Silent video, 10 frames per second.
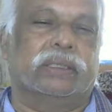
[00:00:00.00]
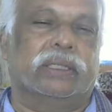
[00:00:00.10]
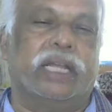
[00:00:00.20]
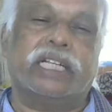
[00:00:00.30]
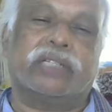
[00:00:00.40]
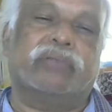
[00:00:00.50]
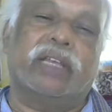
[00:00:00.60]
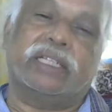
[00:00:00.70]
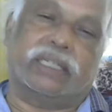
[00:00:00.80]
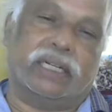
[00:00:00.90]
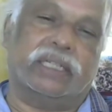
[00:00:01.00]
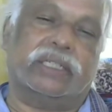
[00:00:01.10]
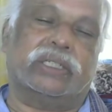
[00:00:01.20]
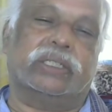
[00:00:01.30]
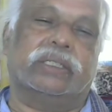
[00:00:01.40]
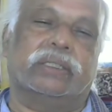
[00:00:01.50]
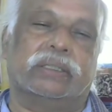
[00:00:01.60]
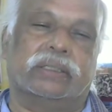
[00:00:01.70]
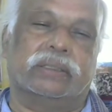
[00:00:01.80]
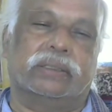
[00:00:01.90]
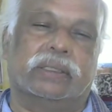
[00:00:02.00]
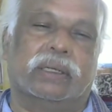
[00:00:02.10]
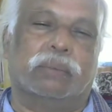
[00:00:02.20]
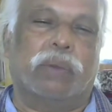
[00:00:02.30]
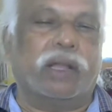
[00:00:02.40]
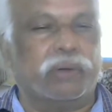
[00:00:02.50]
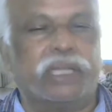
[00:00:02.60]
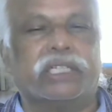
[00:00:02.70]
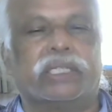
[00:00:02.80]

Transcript: its features by which